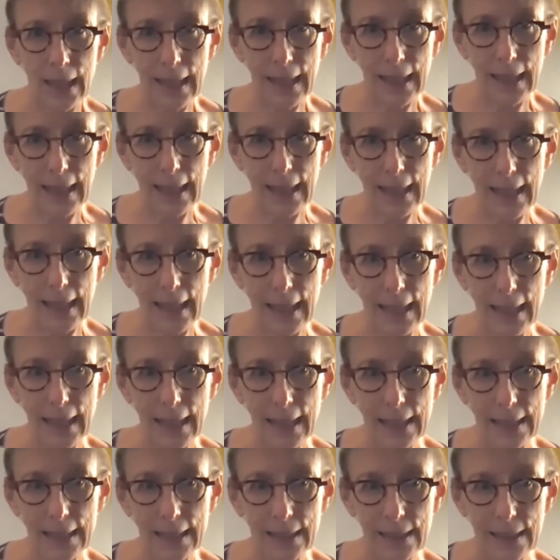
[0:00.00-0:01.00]

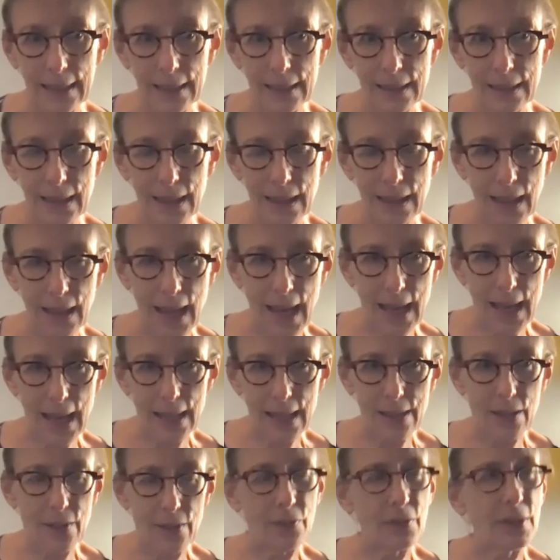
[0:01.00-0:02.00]
And
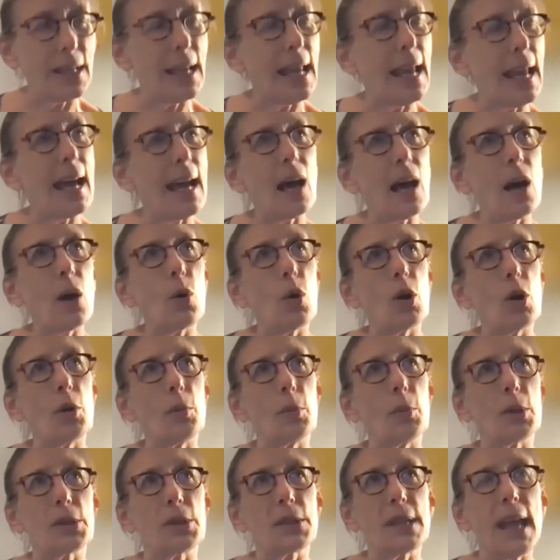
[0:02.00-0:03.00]
as of now,
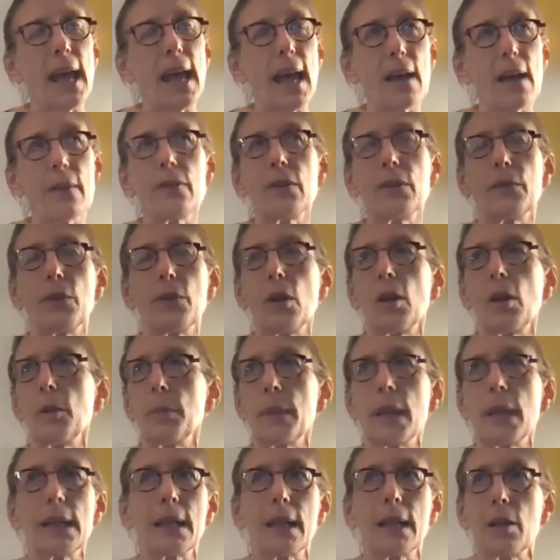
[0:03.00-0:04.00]
almost half of all
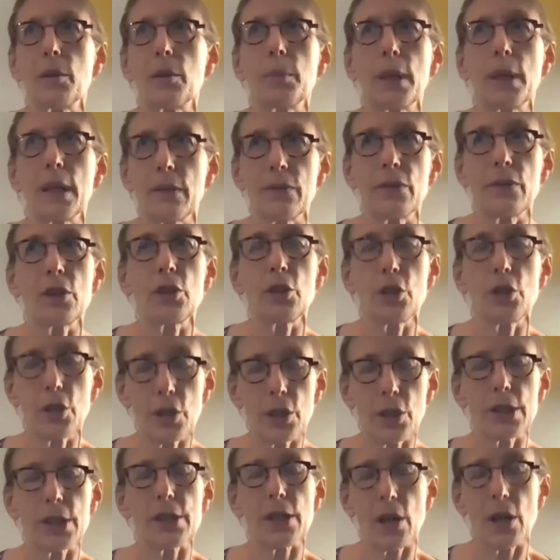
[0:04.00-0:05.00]
Medicare
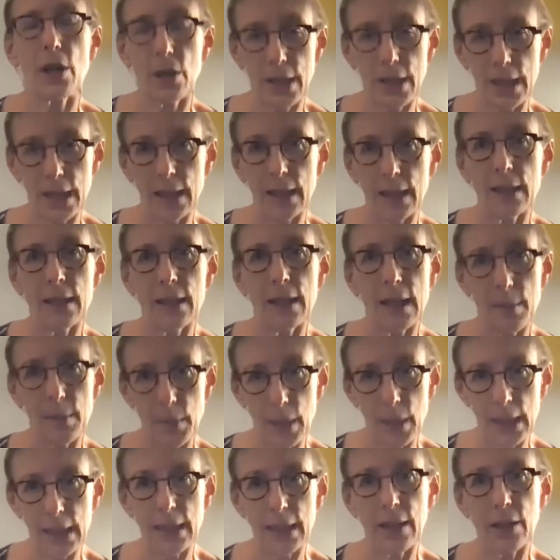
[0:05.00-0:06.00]
beneficiaries are in a
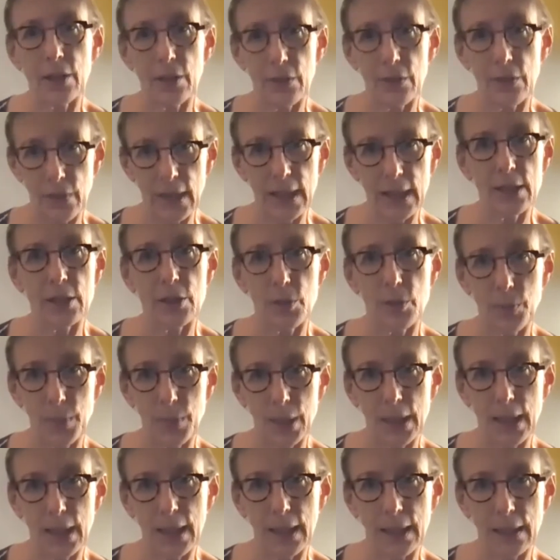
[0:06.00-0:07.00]
Medicare Advantage
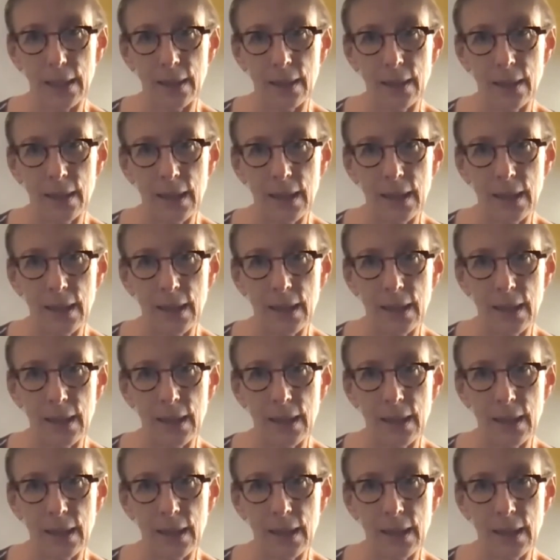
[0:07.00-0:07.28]
plan,